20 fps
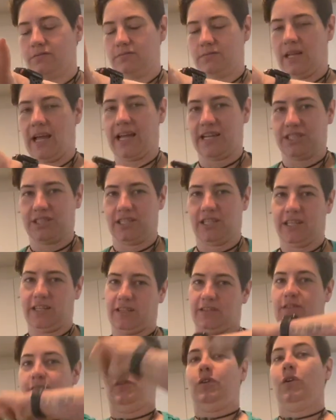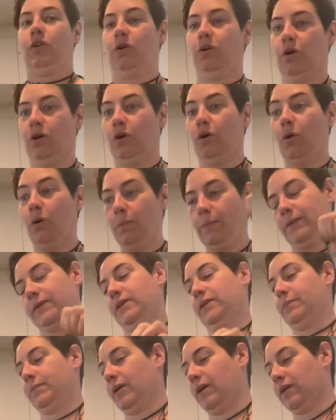actually opened
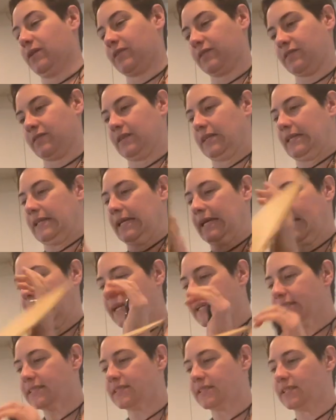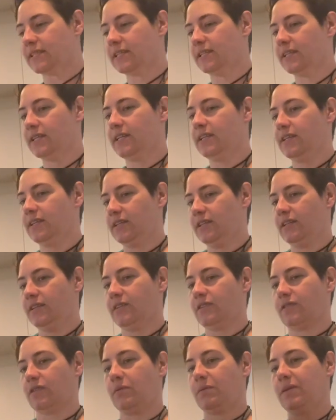the box yet.
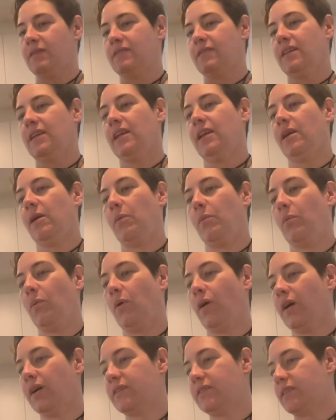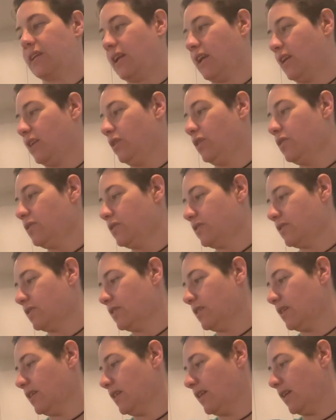So we'll see what it looks
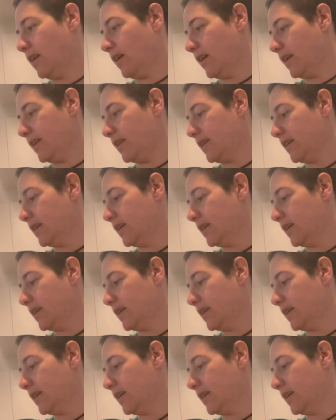like.